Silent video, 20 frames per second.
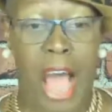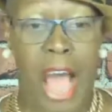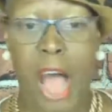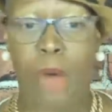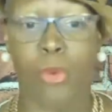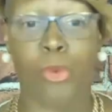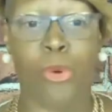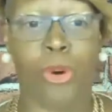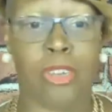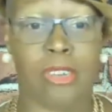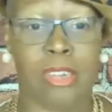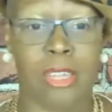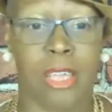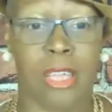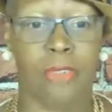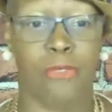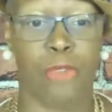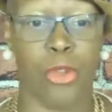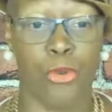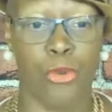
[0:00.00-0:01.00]
I want to
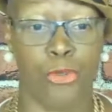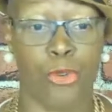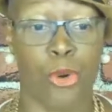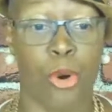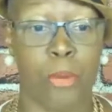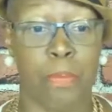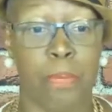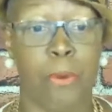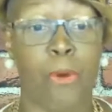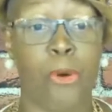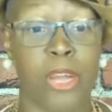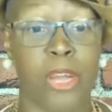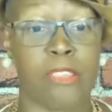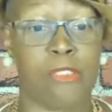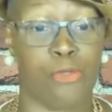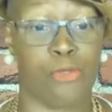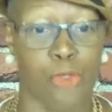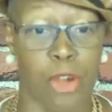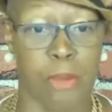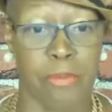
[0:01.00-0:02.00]
give you 4
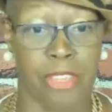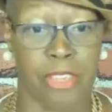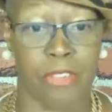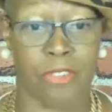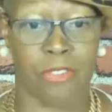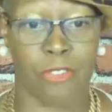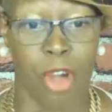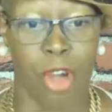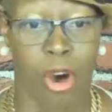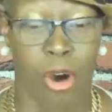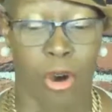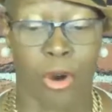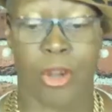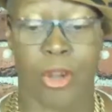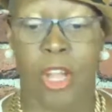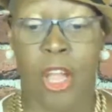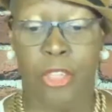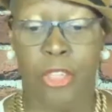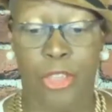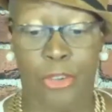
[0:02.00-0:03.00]
points from this talk.